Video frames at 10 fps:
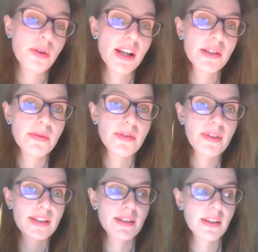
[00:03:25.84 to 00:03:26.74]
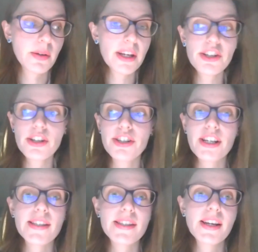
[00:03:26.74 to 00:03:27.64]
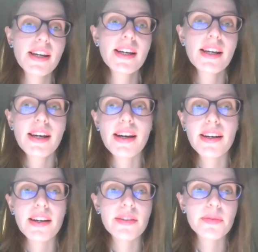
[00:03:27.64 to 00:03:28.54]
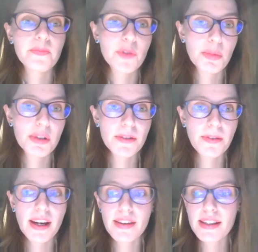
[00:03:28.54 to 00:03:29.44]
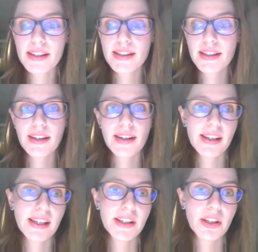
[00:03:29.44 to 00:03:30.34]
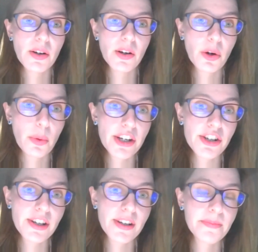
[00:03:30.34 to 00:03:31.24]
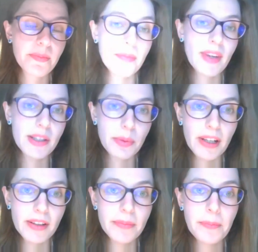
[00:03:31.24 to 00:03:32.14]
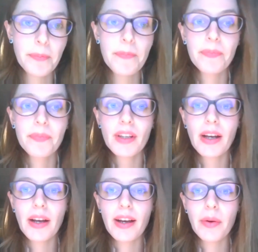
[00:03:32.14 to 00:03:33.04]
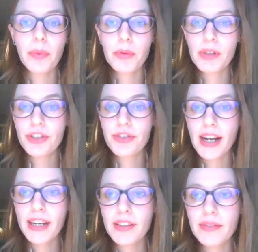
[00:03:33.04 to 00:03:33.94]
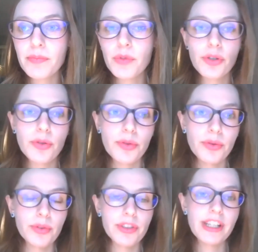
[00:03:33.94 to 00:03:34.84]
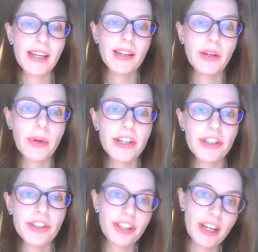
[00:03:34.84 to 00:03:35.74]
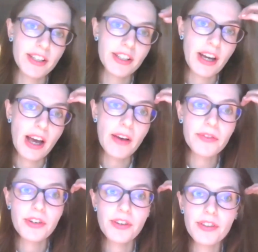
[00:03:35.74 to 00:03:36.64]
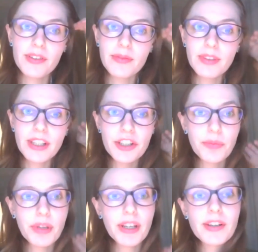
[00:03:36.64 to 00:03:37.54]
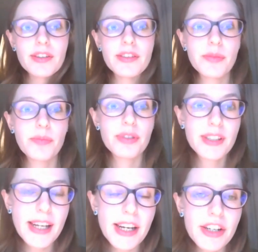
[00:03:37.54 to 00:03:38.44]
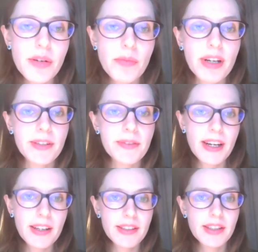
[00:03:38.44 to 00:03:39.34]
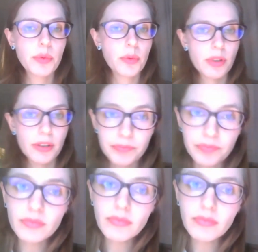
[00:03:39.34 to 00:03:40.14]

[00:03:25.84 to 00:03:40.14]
to answer this question, just specify this in your question as well. We will try to take questions just after each speaker's presentation, but if anything, we will